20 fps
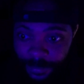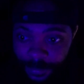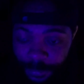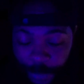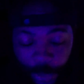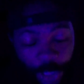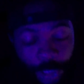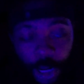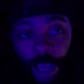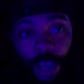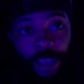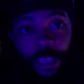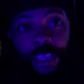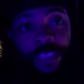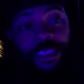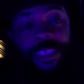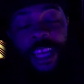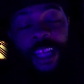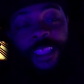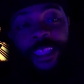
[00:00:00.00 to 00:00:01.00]
But no,
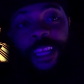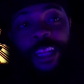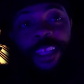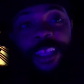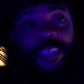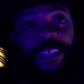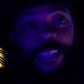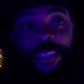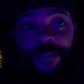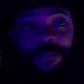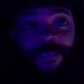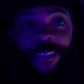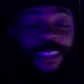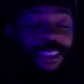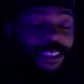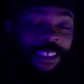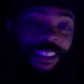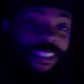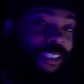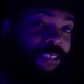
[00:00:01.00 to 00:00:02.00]
he's not that good. He's...